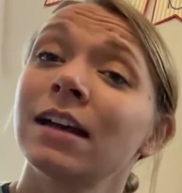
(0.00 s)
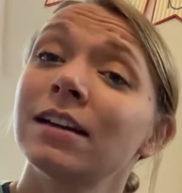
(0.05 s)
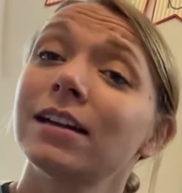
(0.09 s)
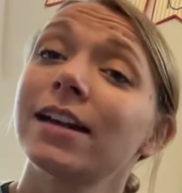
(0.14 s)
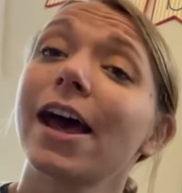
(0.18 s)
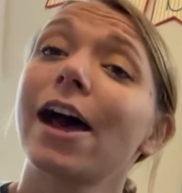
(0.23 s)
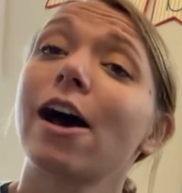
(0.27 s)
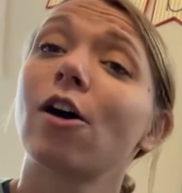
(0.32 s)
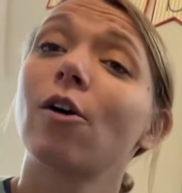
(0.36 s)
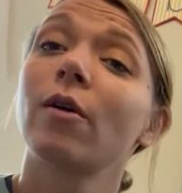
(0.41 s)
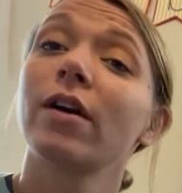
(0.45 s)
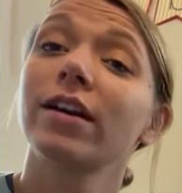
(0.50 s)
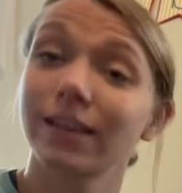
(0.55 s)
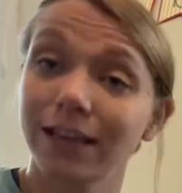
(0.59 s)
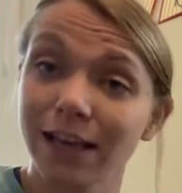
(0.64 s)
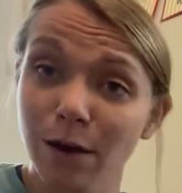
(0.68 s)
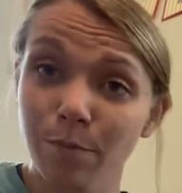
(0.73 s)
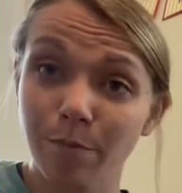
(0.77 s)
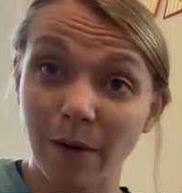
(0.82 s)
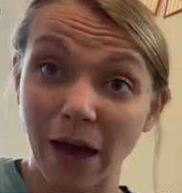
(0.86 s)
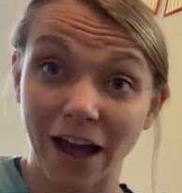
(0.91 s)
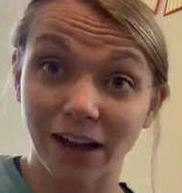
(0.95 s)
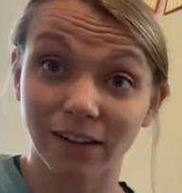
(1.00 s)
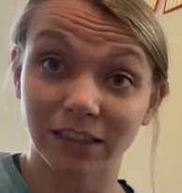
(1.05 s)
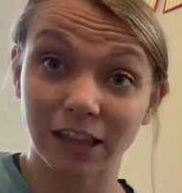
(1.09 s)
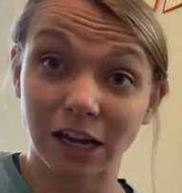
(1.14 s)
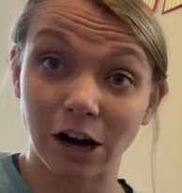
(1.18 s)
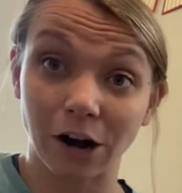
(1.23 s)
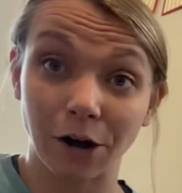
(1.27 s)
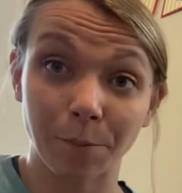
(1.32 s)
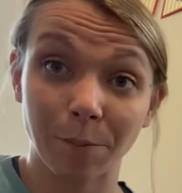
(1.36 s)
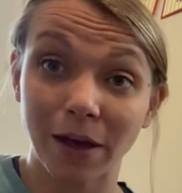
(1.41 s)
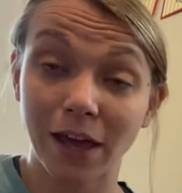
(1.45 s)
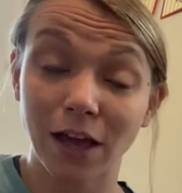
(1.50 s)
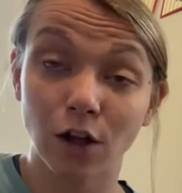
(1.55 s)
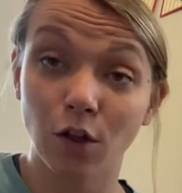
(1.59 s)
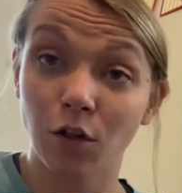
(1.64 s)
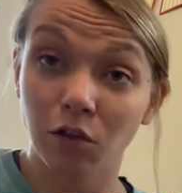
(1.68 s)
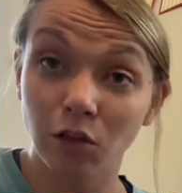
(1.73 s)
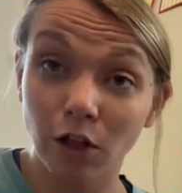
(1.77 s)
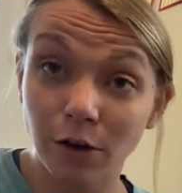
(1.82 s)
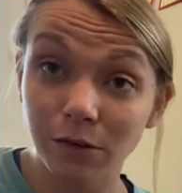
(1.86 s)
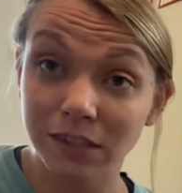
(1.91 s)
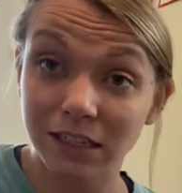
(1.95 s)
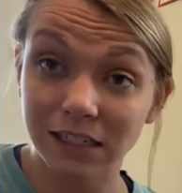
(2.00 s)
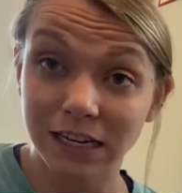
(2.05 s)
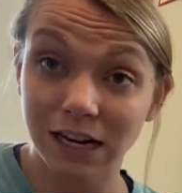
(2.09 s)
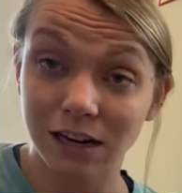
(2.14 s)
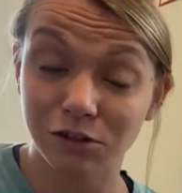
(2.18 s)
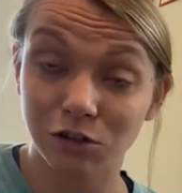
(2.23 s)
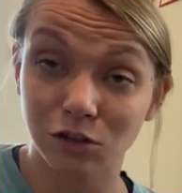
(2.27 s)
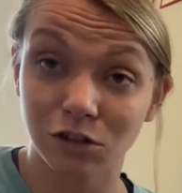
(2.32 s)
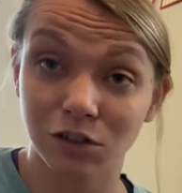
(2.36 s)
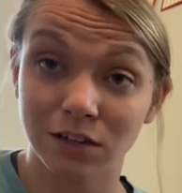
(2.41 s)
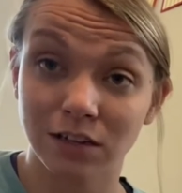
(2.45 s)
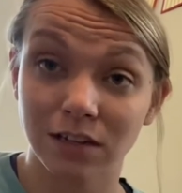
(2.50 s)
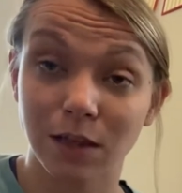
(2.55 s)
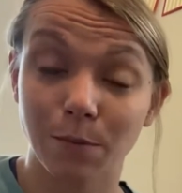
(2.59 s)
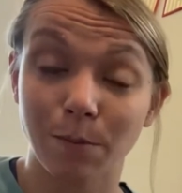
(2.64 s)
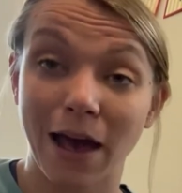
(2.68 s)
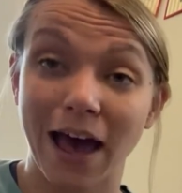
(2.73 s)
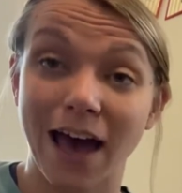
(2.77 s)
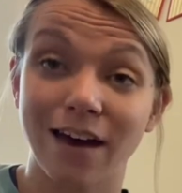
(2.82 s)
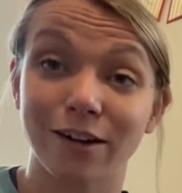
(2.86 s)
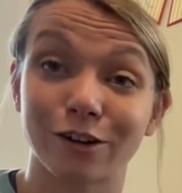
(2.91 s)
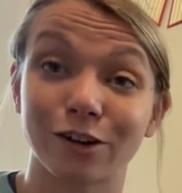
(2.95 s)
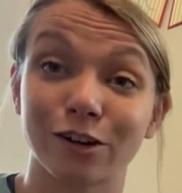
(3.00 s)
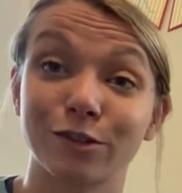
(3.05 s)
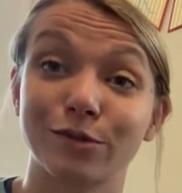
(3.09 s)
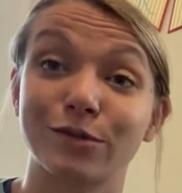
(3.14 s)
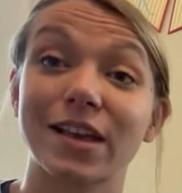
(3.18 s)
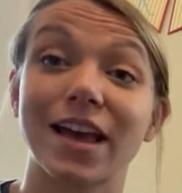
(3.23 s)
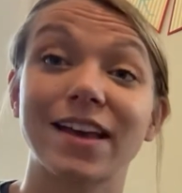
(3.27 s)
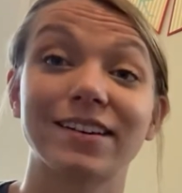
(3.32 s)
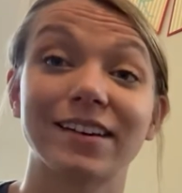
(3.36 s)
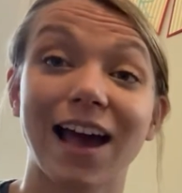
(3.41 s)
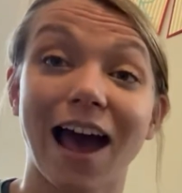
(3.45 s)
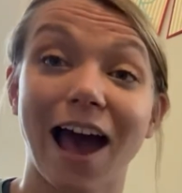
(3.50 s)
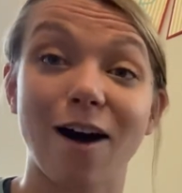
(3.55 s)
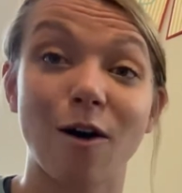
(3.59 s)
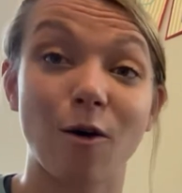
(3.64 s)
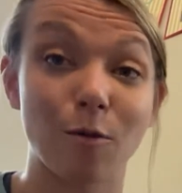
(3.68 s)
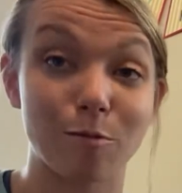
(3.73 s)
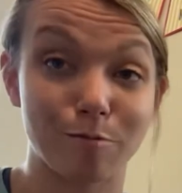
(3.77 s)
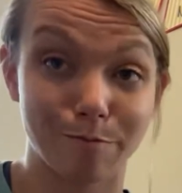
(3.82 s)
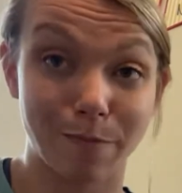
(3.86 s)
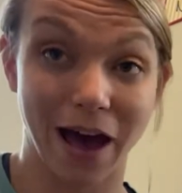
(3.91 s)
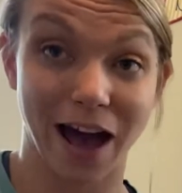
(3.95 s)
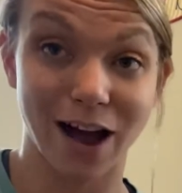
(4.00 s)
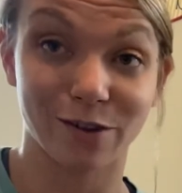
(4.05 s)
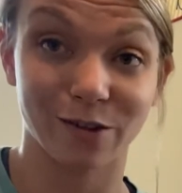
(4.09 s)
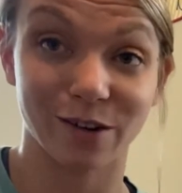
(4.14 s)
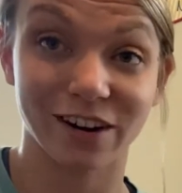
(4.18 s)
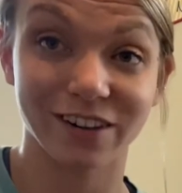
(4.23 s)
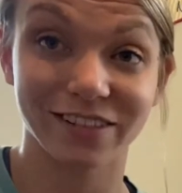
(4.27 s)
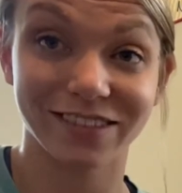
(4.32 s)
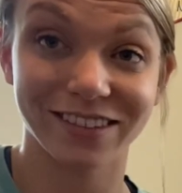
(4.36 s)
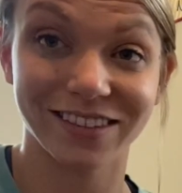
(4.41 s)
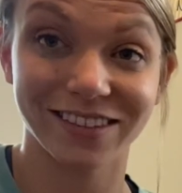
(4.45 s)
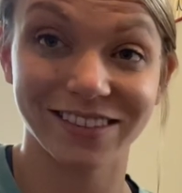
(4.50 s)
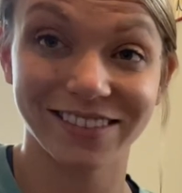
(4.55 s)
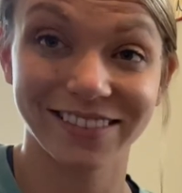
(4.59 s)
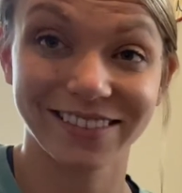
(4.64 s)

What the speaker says: Now, get back there, pay close attention to the patterns, and count backwards.